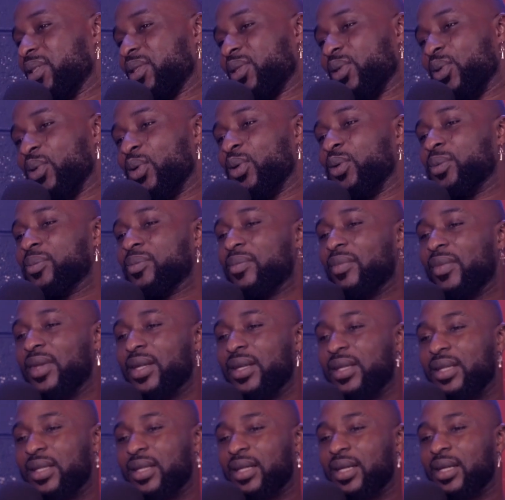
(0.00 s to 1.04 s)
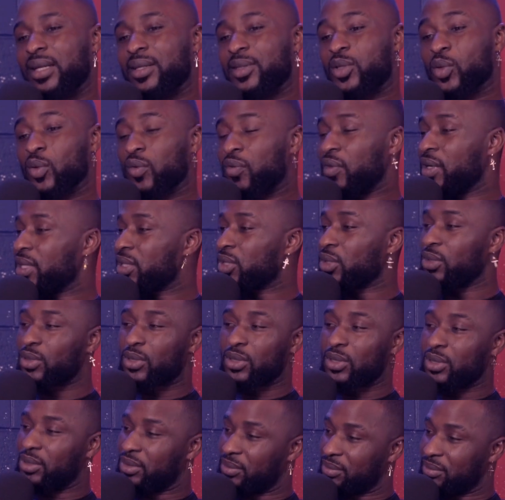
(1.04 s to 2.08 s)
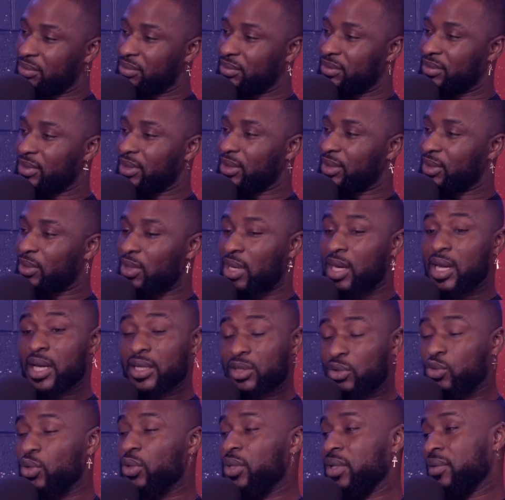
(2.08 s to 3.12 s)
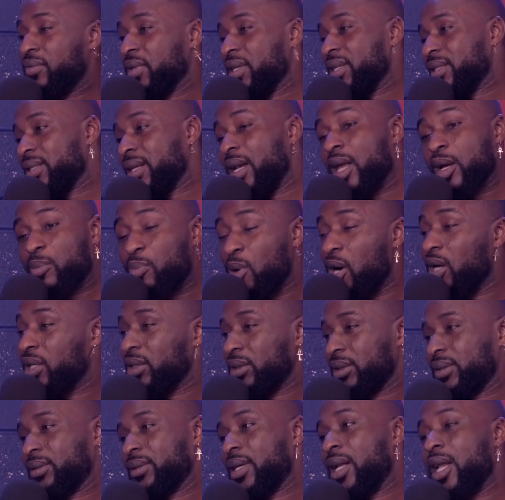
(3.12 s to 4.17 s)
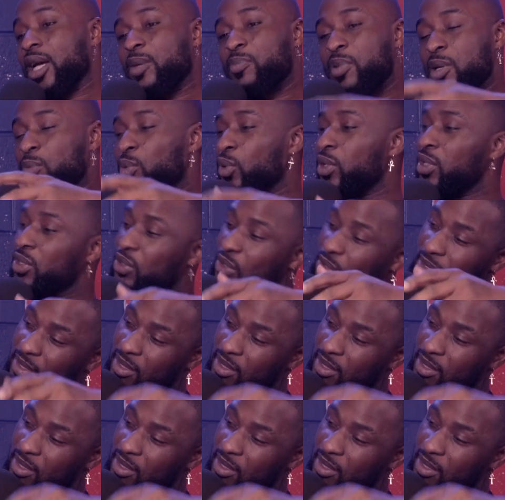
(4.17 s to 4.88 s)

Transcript: So, and so far so good. I like throwing events. I like party. I like people enjoying